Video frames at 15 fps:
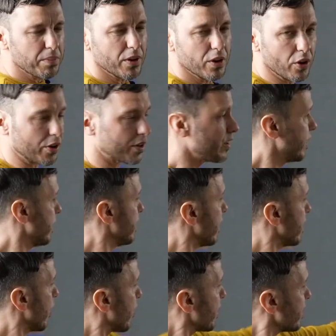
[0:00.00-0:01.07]
log, and I
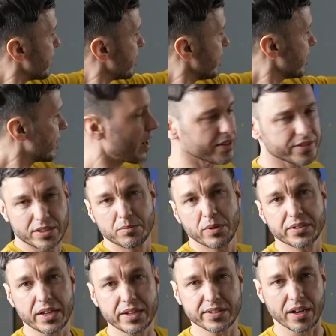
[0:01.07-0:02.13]
already see customer
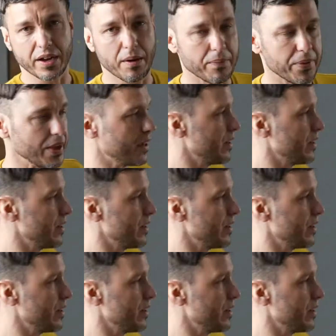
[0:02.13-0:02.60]
data up there.